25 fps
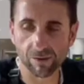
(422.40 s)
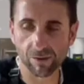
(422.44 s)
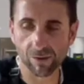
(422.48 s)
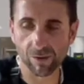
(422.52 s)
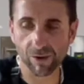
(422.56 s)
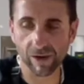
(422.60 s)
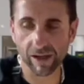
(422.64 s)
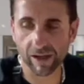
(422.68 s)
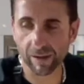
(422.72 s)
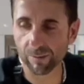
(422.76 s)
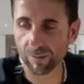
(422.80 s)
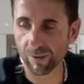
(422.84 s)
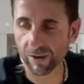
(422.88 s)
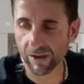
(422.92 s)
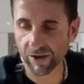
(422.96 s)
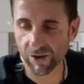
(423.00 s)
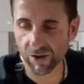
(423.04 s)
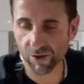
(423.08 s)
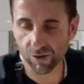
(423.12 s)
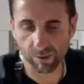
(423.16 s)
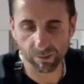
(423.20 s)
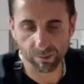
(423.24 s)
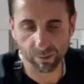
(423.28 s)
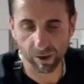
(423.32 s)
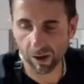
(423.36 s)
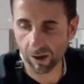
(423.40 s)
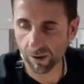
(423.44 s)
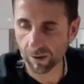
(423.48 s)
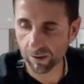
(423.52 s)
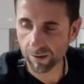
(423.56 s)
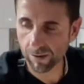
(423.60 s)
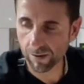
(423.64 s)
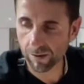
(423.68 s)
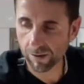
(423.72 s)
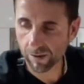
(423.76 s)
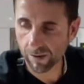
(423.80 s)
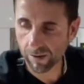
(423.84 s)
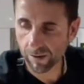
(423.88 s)
or you can put it into a bowl.
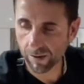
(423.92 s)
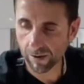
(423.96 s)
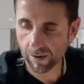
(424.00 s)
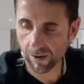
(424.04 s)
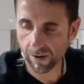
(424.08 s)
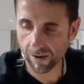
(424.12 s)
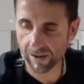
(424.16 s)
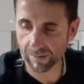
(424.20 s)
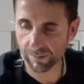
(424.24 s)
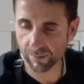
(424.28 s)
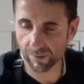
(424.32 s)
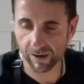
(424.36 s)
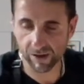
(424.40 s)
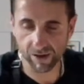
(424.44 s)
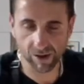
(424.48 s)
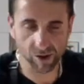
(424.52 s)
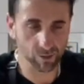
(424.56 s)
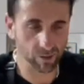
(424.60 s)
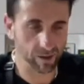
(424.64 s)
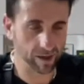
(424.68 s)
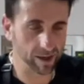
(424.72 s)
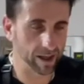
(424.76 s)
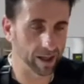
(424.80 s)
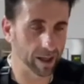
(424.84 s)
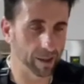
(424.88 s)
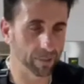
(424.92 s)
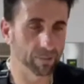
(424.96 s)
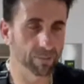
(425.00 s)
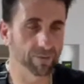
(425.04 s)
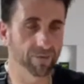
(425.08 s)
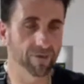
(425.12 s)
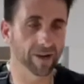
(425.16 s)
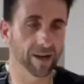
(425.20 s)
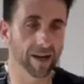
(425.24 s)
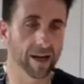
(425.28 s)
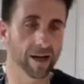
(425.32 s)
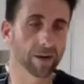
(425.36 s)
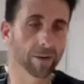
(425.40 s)
I'll just put it into a cup for
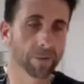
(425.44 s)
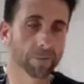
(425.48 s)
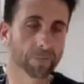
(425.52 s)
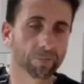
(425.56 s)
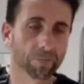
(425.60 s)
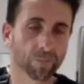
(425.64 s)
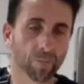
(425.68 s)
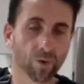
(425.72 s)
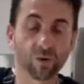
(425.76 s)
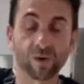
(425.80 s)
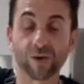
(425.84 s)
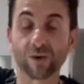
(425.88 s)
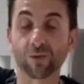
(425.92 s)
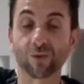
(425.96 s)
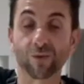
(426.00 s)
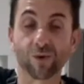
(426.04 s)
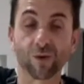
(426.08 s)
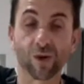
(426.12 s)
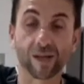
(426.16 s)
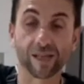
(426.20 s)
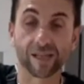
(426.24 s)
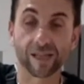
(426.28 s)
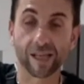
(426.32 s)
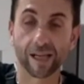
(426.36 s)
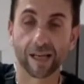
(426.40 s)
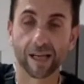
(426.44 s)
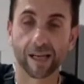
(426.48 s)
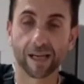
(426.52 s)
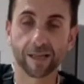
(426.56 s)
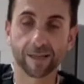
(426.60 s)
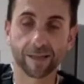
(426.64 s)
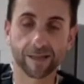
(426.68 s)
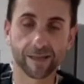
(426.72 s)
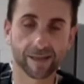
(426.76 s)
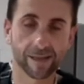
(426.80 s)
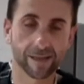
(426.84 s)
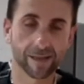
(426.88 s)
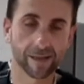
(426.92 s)
now, or into a nice
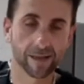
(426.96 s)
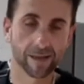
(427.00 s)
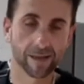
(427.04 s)
glass.